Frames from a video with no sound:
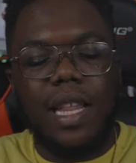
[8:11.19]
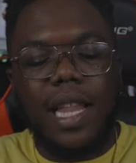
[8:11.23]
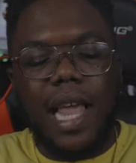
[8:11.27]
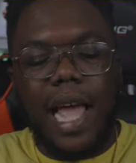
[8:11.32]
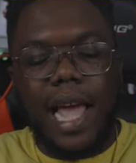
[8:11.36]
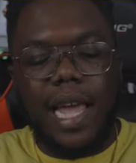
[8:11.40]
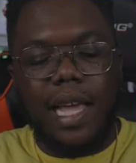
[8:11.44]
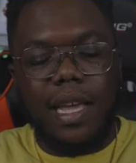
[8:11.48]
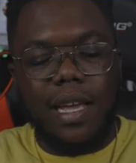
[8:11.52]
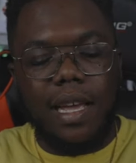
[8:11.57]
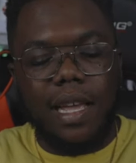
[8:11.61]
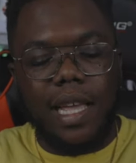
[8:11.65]

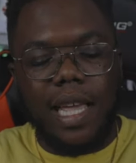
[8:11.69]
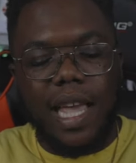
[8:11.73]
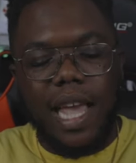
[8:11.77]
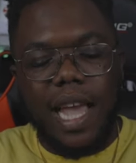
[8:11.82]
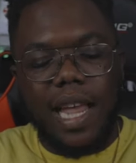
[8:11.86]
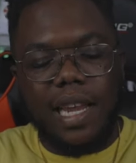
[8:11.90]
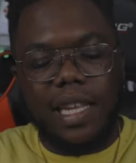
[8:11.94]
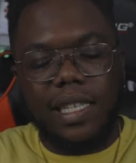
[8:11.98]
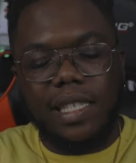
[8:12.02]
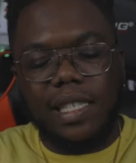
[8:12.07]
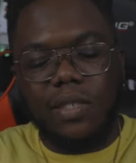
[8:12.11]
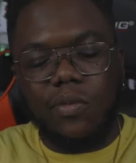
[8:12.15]
like,
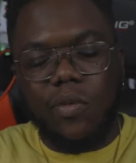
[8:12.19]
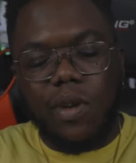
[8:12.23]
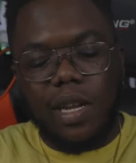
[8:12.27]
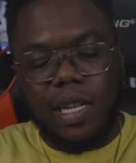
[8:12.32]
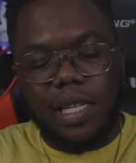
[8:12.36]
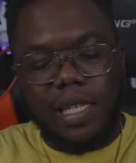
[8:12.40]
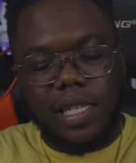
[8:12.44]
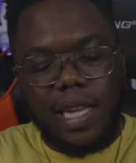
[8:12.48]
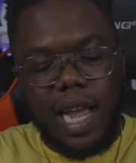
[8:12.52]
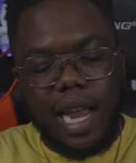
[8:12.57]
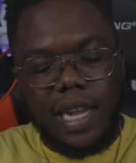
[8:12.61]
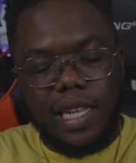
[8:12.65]
again, this is what
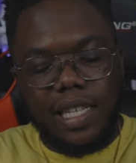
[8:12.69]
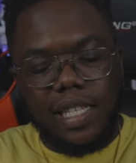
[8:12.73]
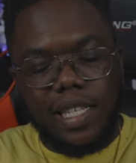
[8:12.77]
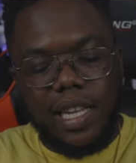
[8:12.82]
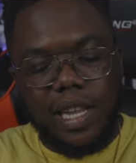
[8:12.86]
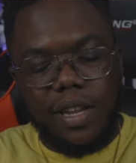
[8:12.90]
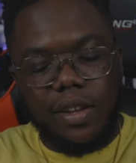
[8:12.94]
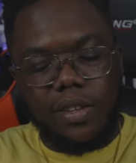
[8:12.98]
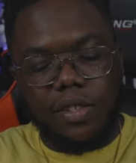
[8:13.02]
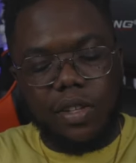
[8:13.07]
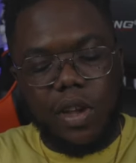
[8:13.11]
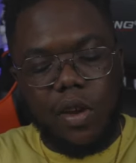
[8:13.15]
these 90
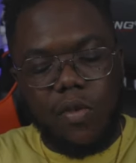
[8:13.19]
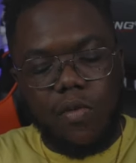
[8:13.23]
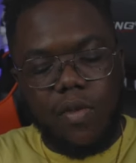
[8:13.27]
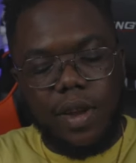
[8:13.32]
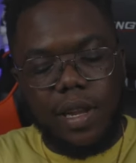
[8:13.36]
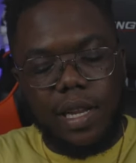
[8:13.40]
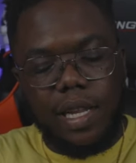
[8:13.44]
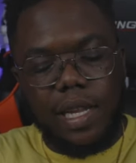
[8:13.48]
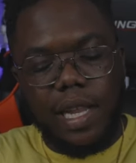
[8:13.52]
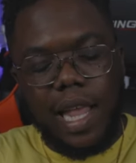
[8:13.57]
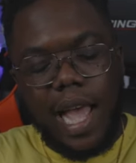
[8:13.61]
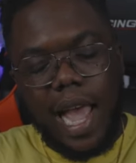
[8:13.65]
sneakers are
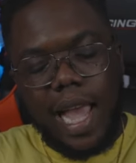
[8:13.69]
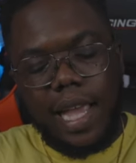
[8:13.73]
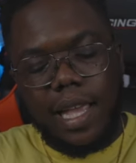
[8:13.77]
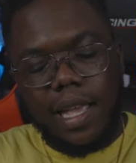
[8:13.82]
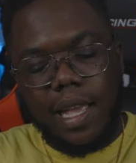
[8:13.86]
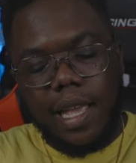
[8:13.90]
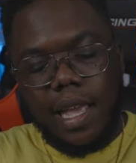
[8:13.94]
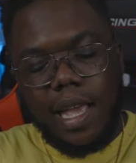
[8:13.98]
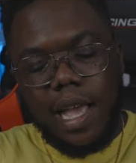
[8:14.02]
really like.